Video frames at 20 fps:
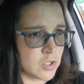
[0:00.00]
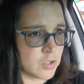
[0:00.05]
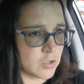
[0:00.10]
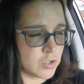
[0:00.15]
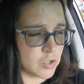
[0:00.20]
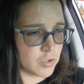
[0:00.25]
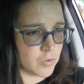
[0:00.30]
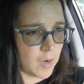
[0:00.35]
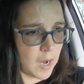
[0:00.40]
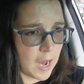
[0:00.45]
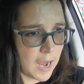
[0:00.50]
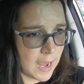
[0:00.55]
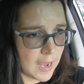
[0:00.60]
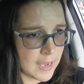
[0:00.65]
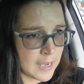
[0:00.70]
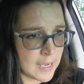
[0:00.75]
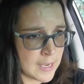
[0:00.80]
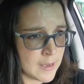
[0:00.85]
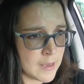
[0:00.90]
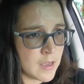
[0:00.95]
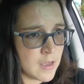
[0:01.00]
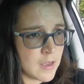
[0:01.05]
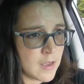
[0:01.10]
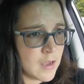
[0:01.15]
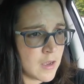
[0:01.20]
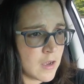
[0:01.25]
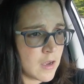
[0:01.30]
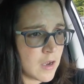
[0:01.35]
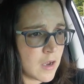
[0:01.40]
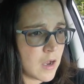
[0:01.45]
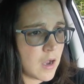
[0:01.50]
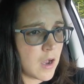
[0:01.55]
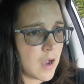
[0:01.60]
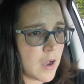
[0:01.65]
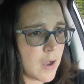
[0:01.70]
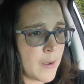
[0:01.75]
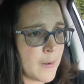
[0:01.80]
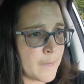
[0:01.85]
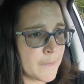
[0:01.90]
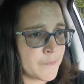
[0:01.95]
to try.
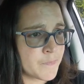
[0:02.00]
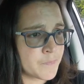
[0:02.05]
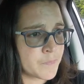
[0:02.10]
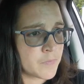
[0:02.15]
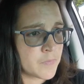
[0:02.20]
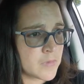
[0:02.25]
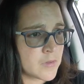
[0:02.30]
Um,